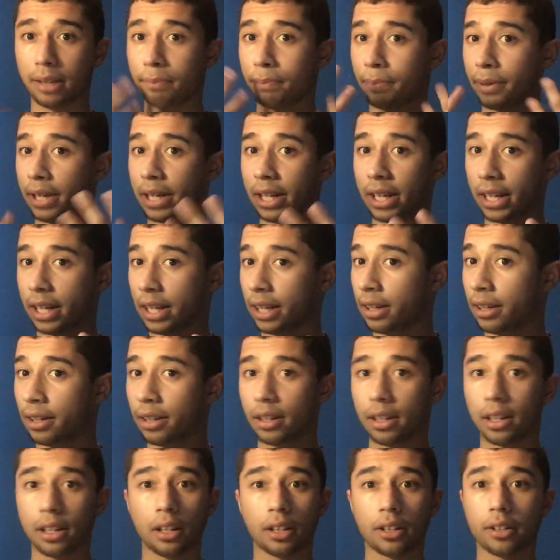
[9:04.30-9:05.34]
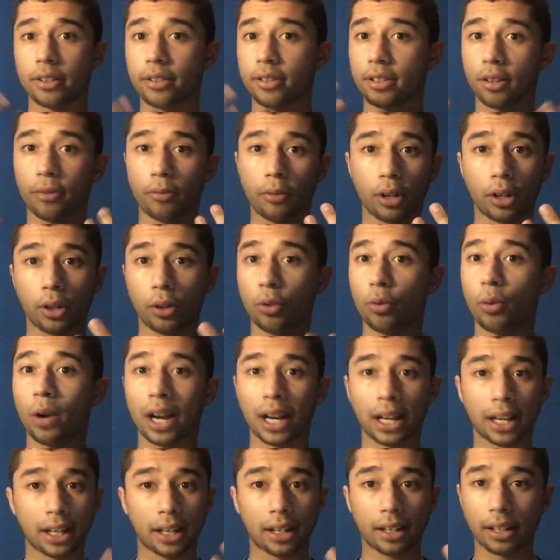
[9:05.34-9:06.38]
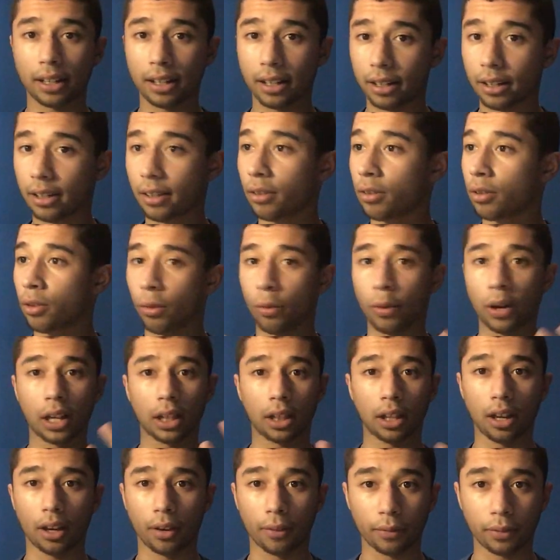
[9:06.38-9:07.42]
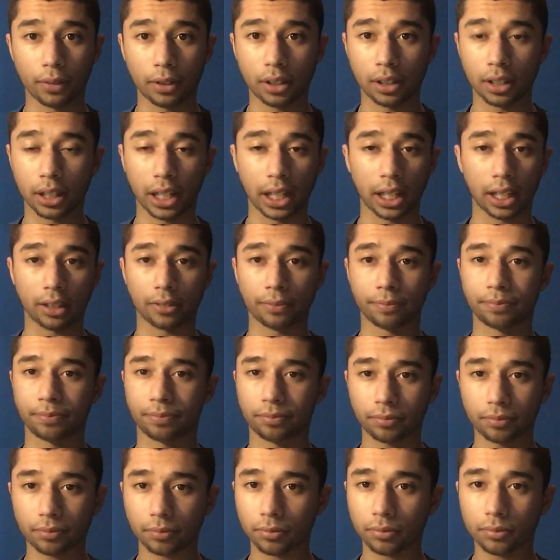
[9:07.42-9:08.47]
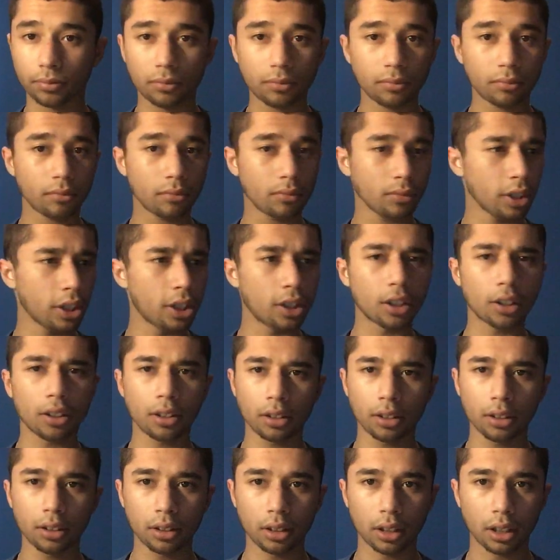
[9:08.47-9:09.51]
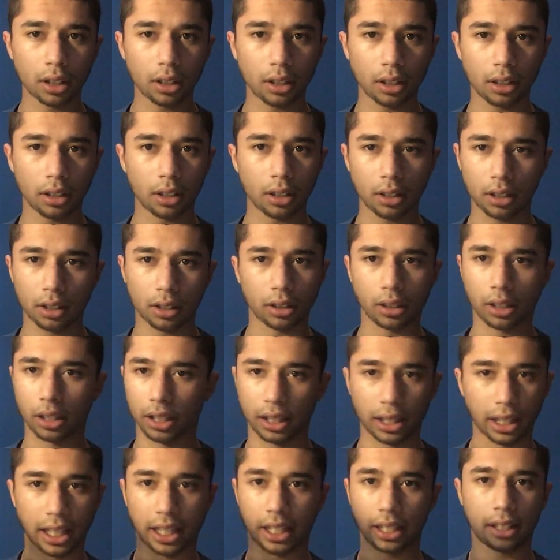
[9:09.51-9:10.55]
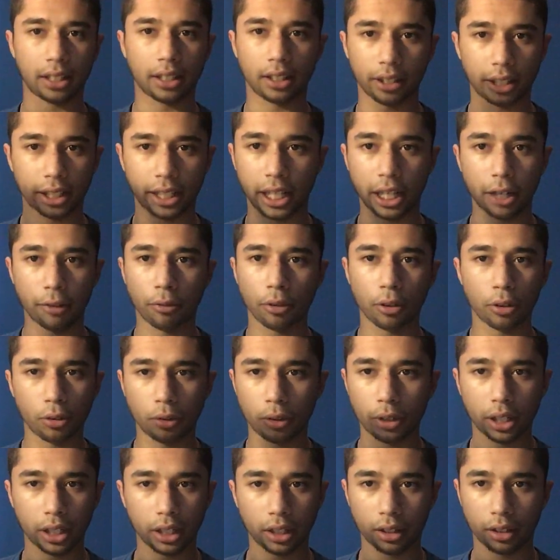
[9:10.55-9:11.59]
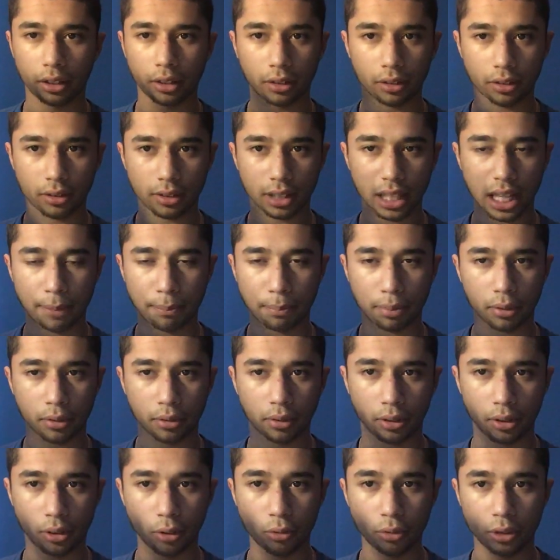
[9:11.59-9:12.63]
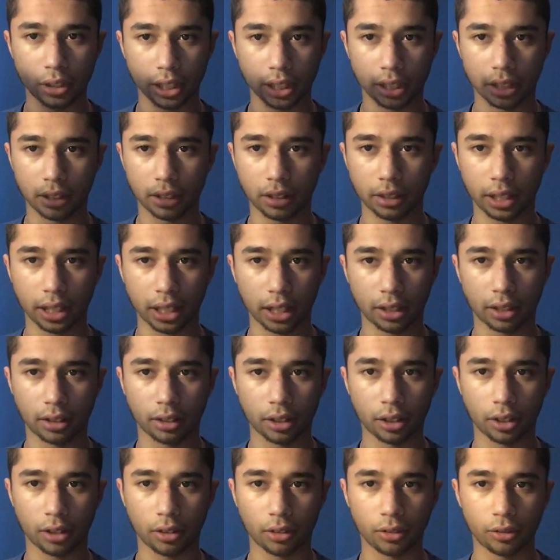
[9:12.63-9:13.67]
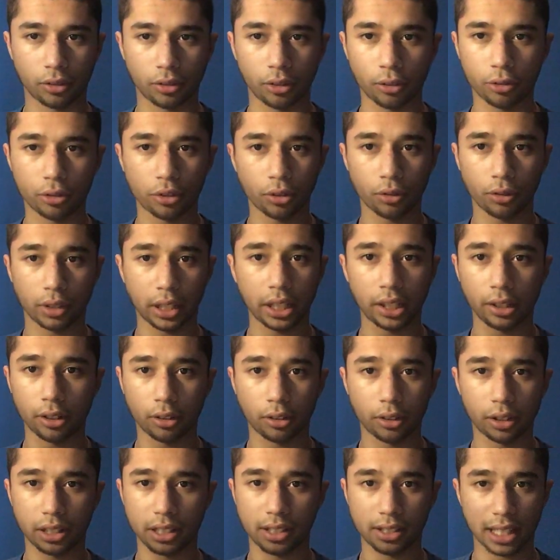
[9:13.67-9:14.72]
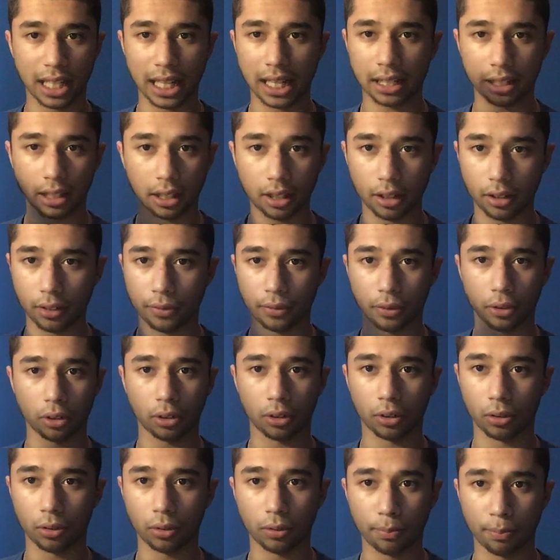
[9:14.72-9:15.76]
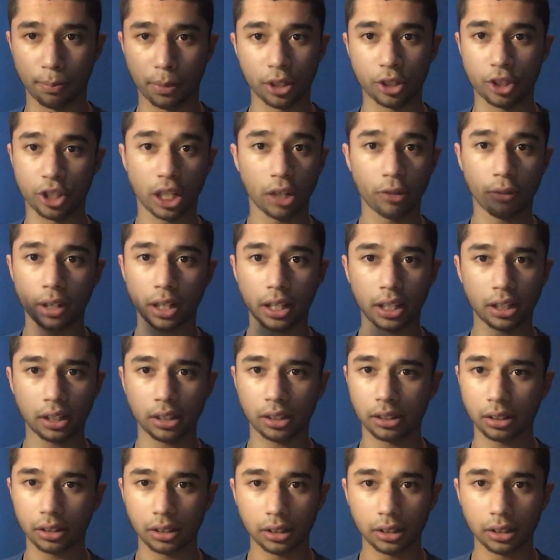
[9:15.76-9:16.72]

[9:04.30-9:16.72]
being someone who I loved, and you know like Kiru and Sniper Uden, and Dojo Dingo and Zach Love or Majira,